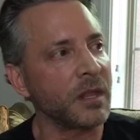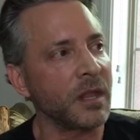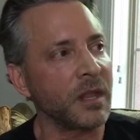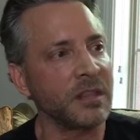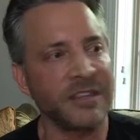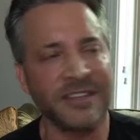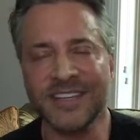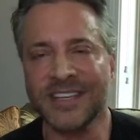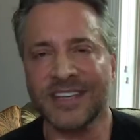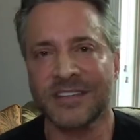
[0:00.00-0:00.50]

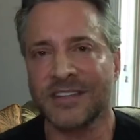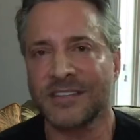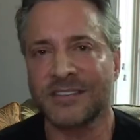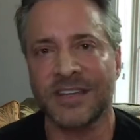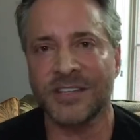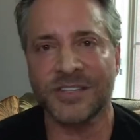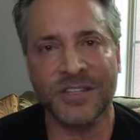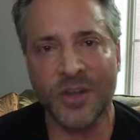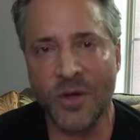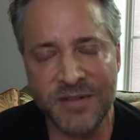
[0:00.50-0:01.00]

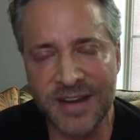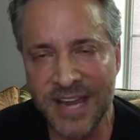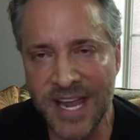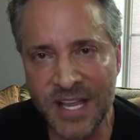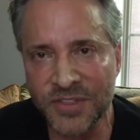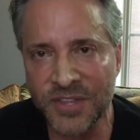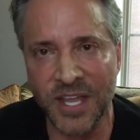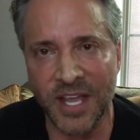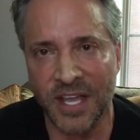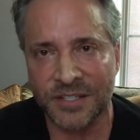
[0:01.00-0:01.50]
just don't get
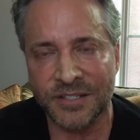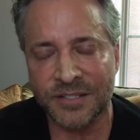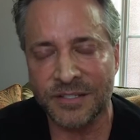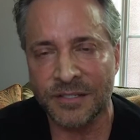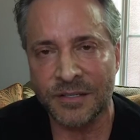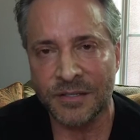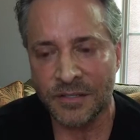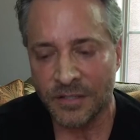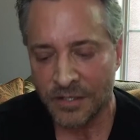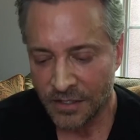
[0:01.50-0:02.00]
this.
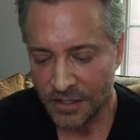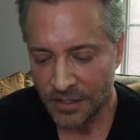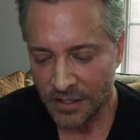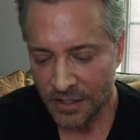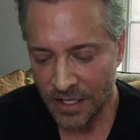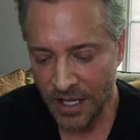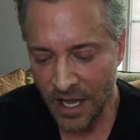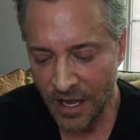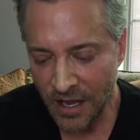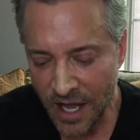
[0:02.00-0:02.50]

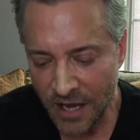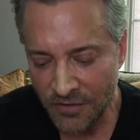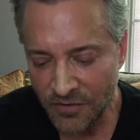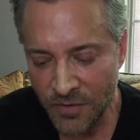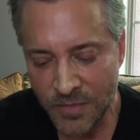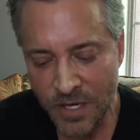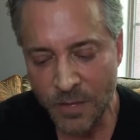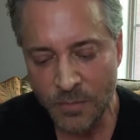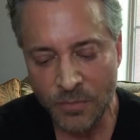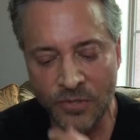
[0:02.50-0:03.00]
I
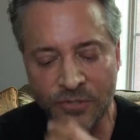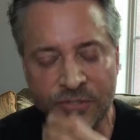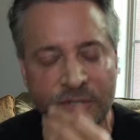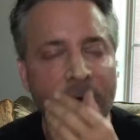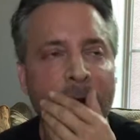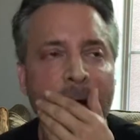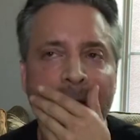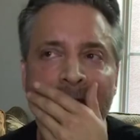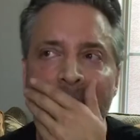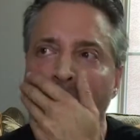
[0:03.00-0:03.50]
remember
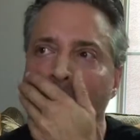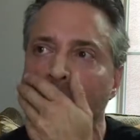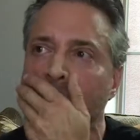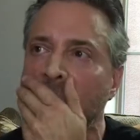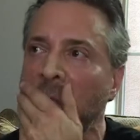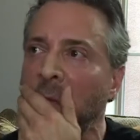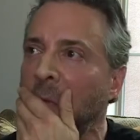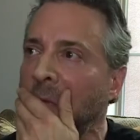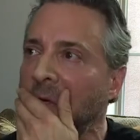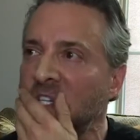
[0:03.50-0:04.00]
talking to
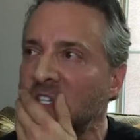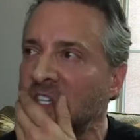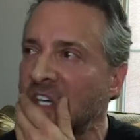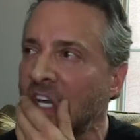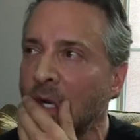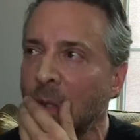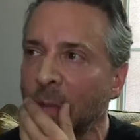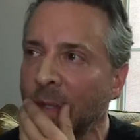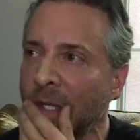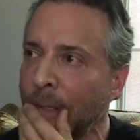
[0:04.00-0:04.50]
one
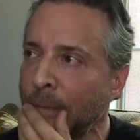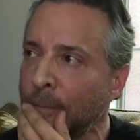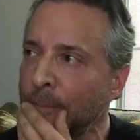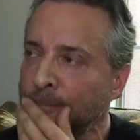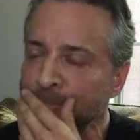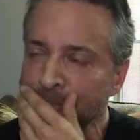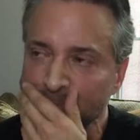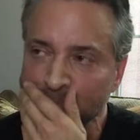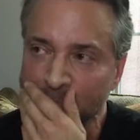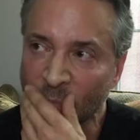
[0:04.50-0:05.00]
gentleman
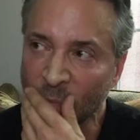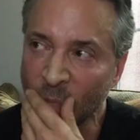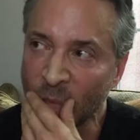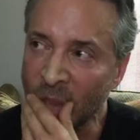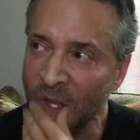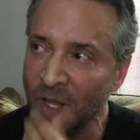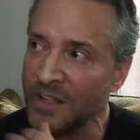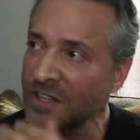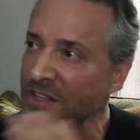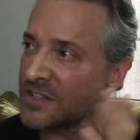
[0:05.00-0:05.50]

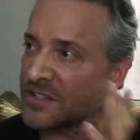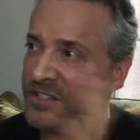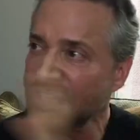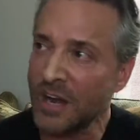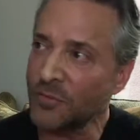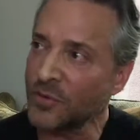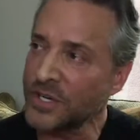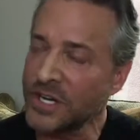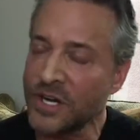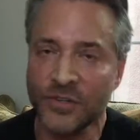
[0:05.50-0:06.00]

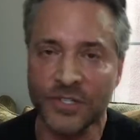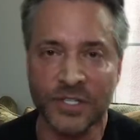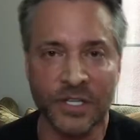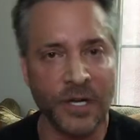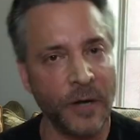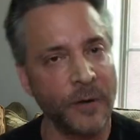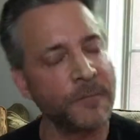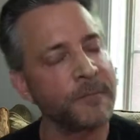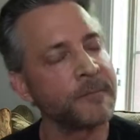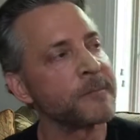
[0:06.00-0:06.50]
several years
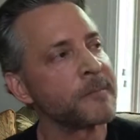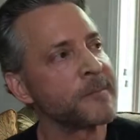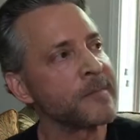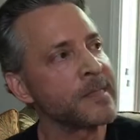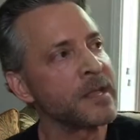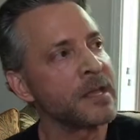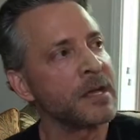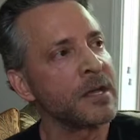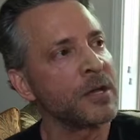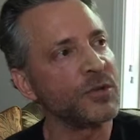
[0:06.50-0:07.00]
ago
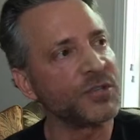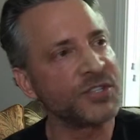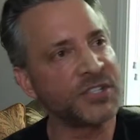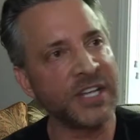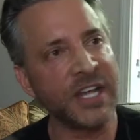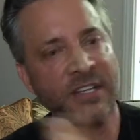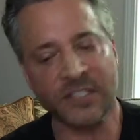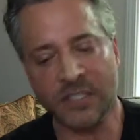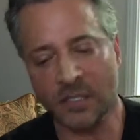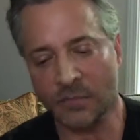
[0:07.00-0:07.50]
who
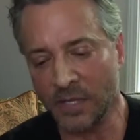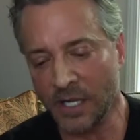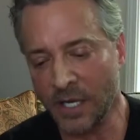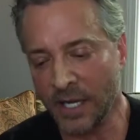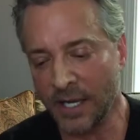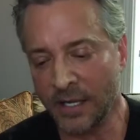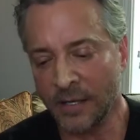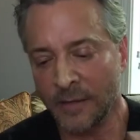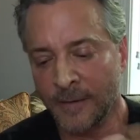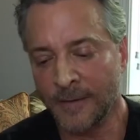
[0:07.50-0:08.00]
said to
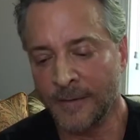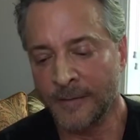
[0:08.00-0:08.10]
me,